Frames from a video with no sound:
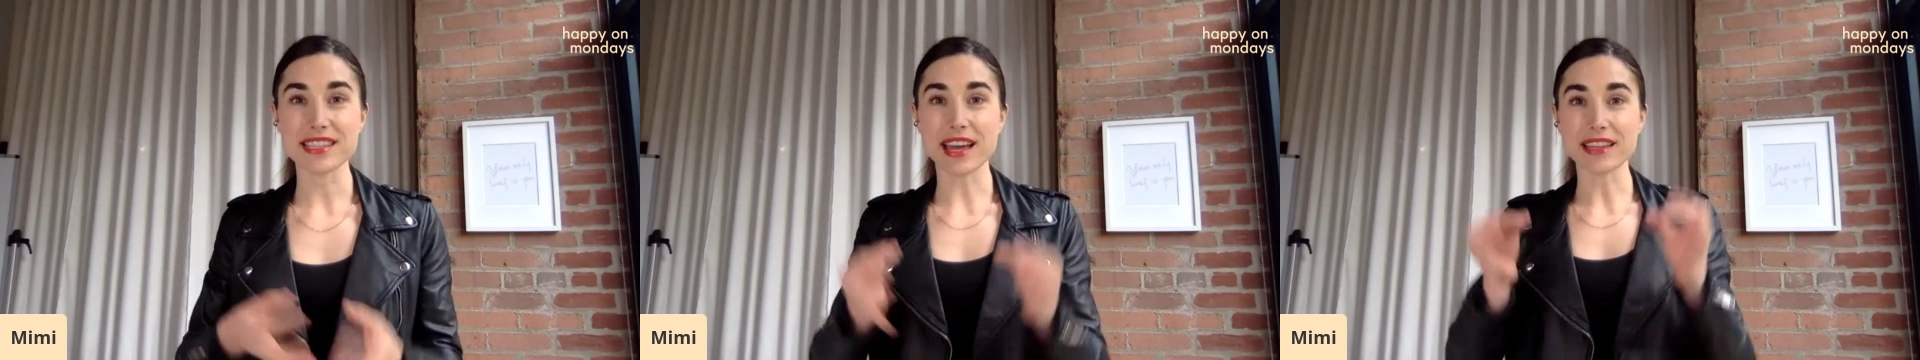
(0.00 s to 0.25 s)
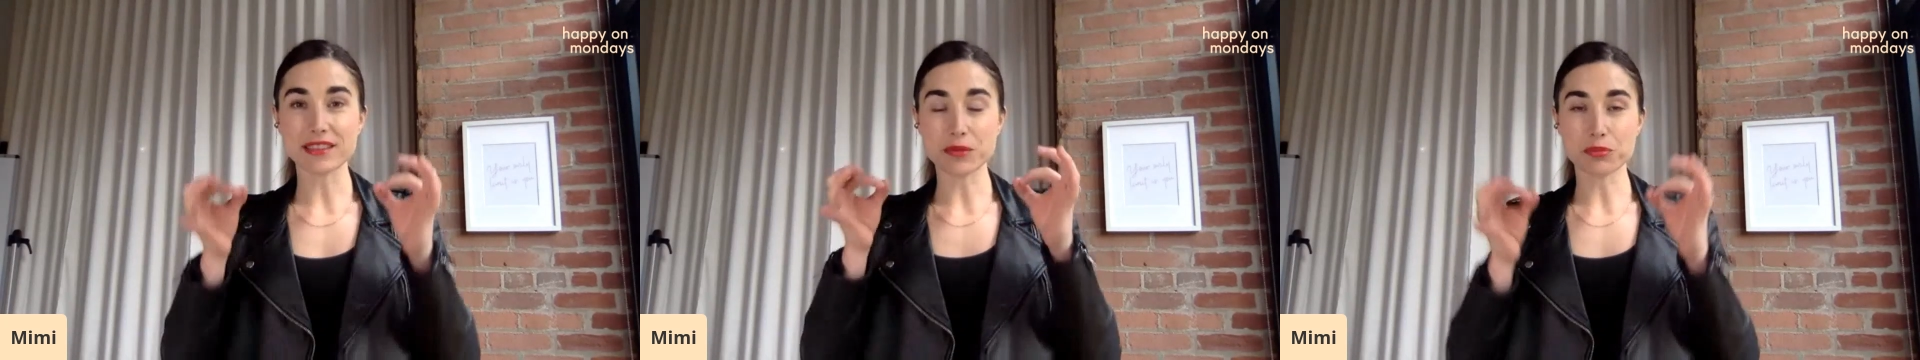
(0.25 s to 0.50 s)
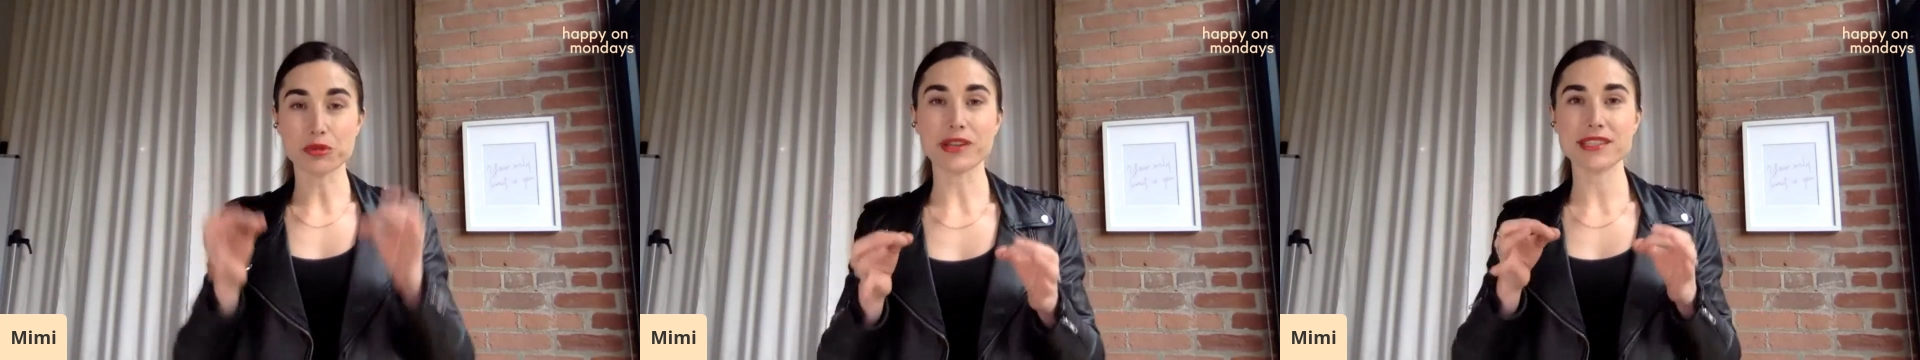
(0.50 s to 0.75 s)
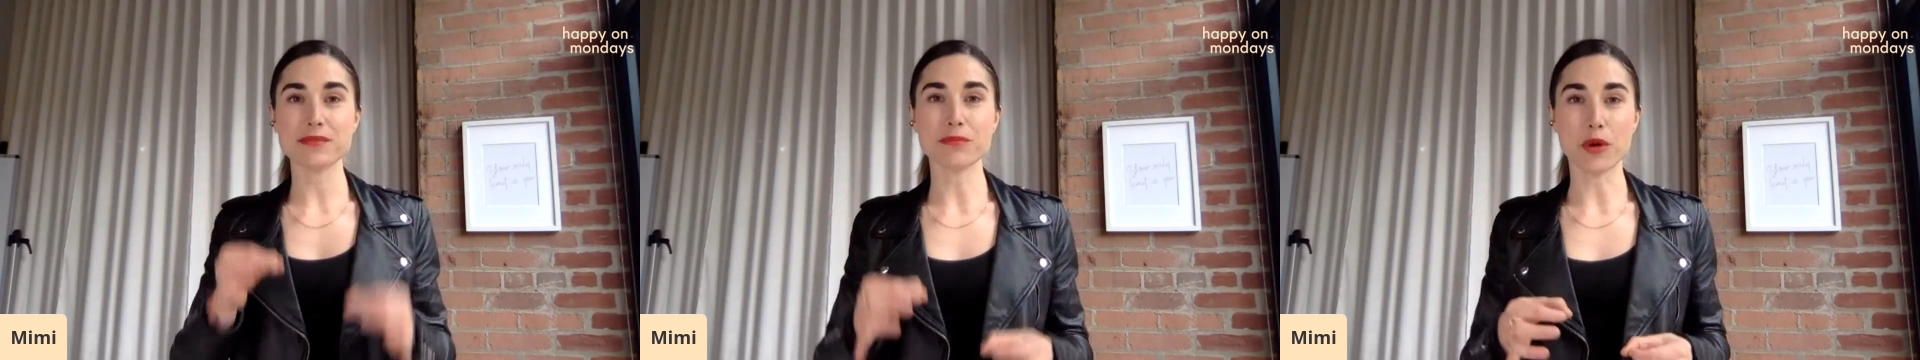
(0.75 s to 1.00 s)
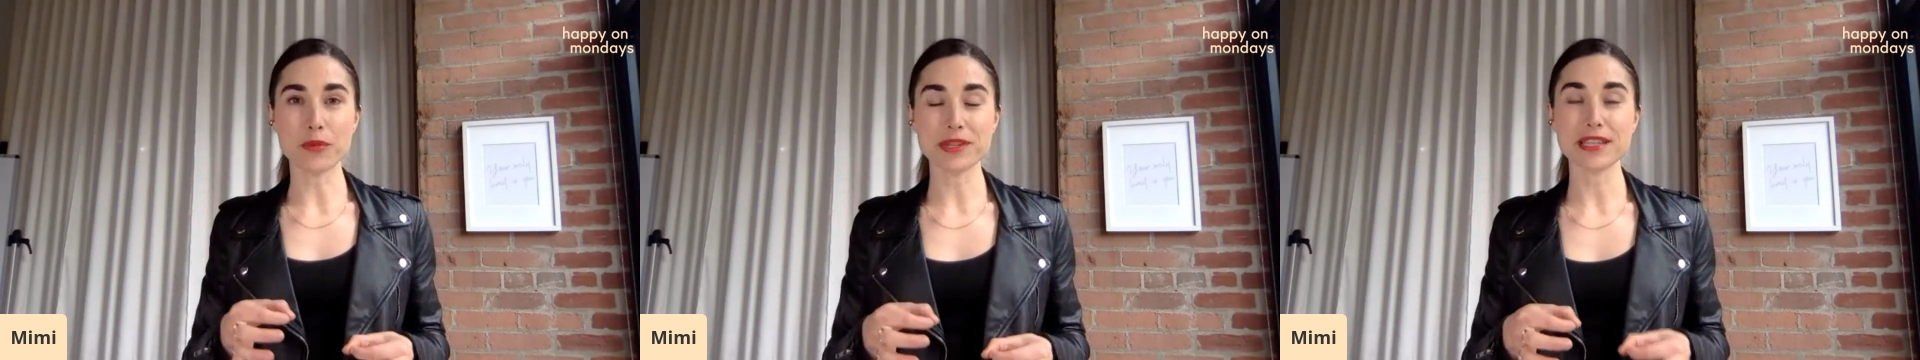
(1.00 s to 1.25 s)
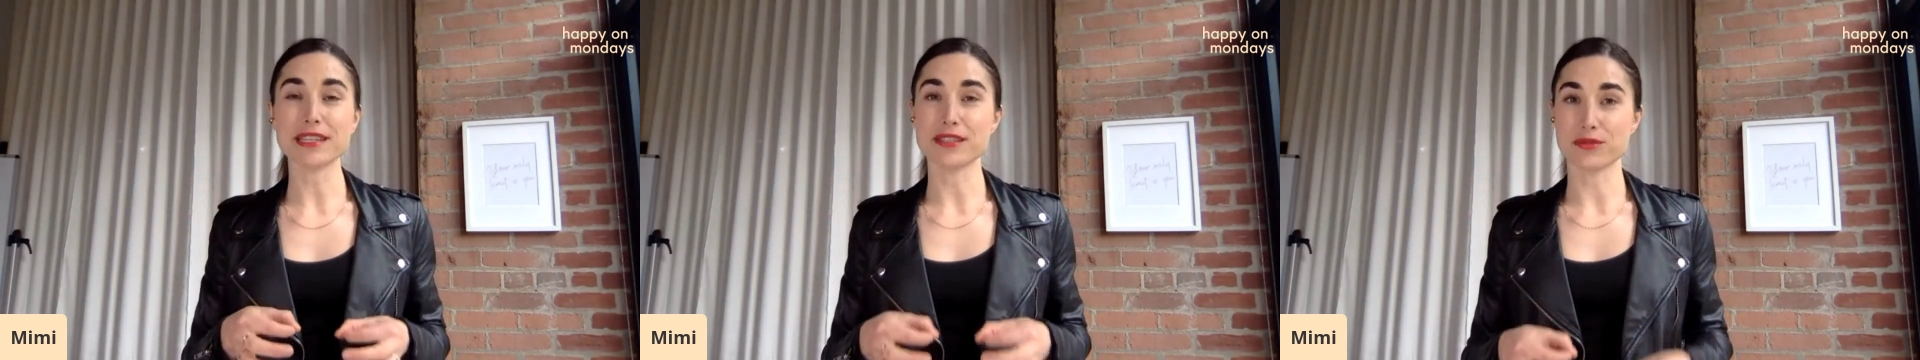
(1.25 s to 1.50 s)
that the present
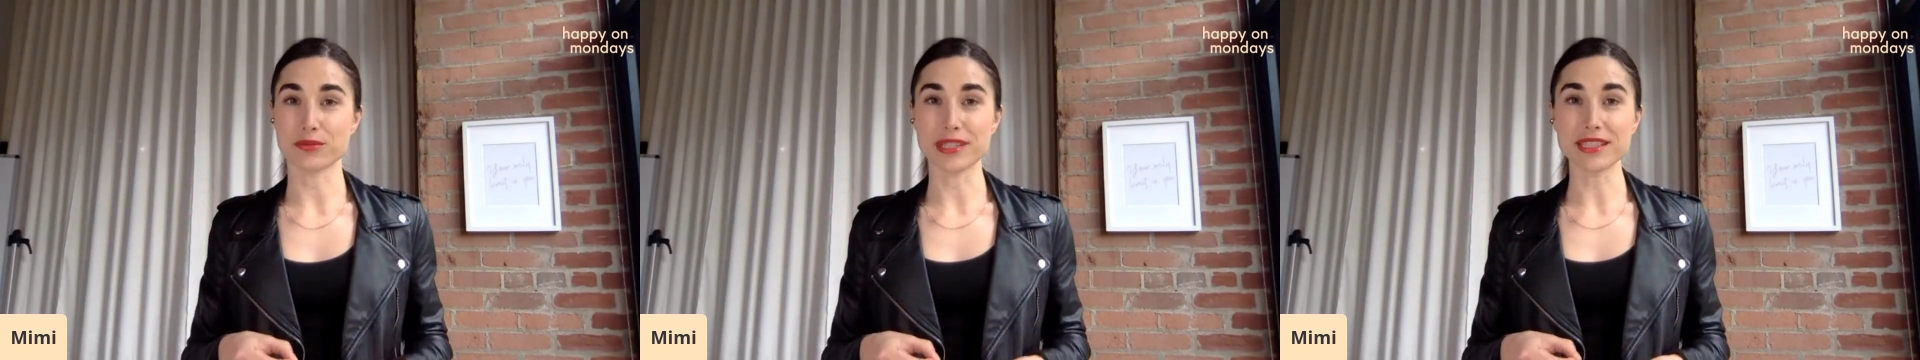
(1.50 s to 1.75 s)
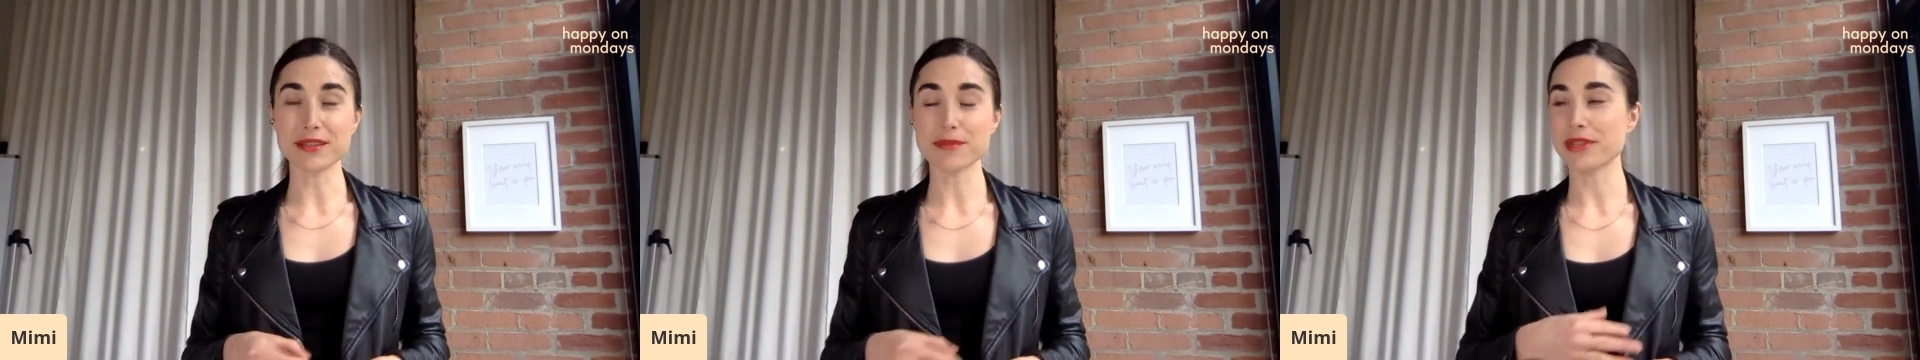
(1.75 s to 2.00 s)
moment is real,